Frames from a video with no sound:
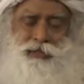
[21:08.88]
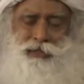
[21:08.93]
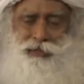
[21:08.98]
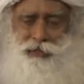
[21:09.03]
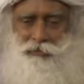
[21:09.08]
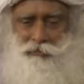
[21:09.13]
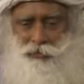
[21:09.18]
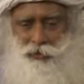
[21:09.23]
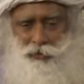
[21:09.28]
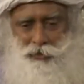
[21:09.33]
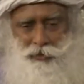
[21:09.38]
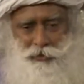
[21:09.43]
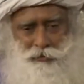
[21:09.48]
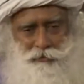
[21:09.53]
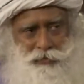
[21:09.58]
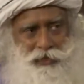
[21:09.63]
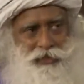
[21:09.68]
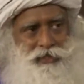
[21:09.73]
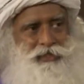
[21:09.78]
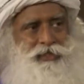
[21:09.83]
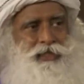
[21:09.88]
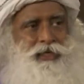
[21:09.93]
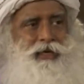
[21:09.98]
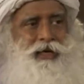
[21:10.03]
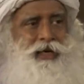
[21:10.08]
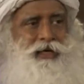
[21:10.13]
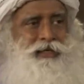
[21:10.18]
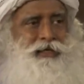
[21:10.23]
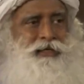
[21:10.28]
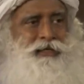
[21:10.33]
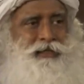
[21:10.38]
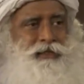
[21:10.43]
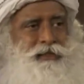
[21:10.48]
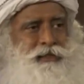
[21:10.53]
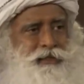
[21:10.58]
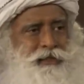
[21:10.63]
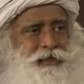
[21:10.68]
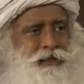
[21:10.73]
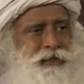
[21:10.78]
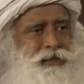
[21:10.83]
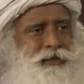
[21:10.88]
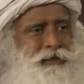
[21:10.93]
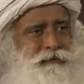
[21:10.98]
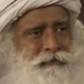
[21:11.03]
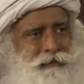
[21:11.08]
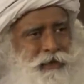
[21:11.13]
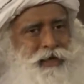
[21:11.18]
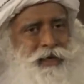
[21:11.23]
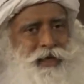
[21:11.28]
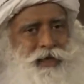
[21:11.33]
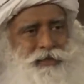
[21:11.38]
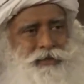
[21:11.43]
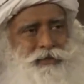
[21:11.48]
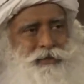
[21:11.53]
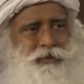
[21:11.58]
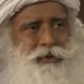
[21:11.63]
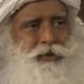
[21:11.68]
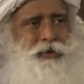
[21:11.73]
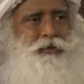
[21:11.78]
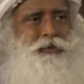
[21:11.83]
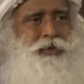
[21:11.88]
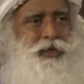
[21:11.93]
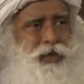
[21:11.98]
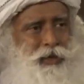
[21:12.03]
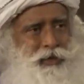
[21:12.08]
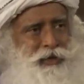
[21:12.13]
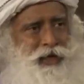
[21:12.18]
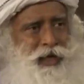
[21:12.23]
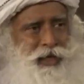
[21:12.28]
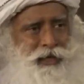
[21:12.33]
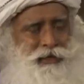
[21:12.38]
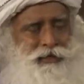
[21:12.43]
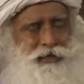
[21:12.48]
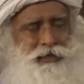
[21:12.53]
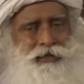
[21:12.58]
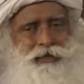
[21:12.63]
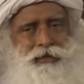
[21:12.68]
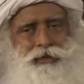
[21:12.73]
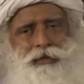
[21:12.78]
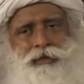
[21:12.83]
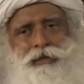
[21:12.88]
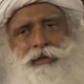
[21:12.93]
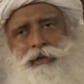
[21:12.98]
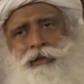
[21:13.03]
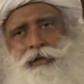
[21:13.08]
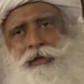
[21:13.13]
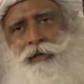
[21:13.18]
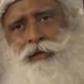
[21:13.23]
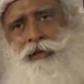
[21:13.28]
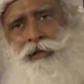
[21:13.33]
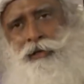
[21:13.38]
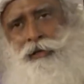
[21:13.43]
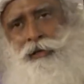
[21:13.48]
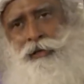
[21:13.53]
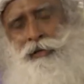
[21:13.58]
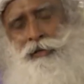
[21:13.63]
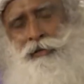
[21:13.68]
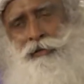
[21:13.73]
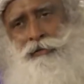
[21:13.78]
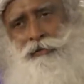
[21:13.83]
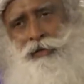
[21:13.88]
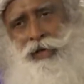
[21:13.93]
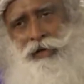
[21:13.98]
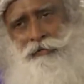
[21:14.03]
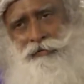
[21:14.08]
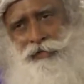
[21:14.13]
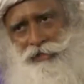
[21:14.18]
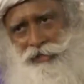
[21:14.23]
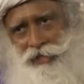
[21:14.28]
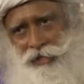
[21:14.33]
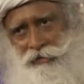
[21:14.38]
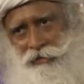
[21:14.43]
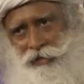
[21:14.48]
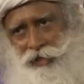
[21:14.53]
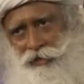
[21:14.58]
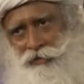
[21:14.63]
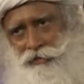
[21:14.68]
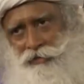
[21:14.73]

is the most basic identity. One has to grow beyond that. So having said that,